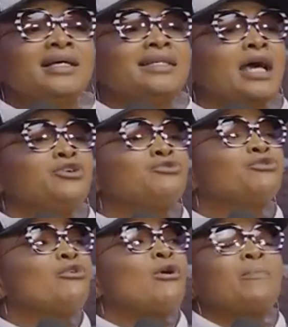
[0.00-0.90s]
Now you
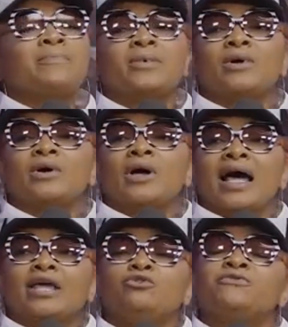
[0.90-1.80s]
grow up
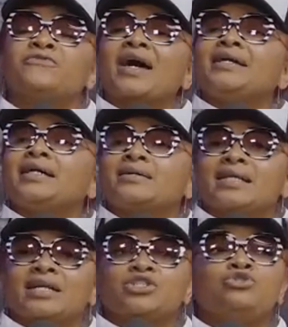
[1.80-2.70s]
and you find out
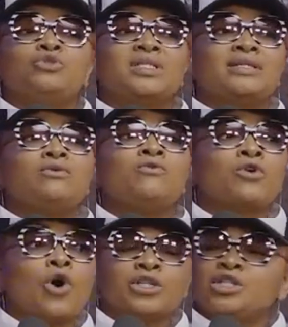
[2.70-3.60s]
that you still
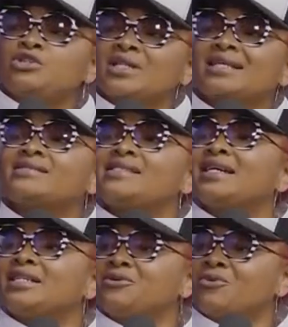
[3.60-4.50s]
continue that
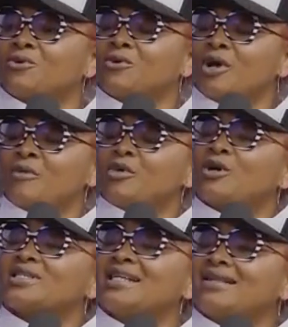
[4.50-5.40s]
sickly role
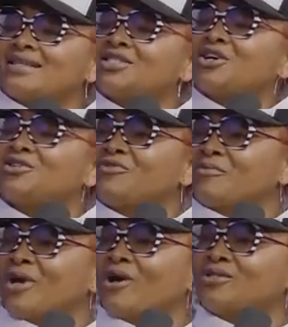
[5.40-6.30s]
because now the touch
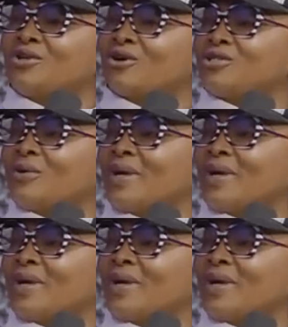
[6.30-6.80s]
from the doctor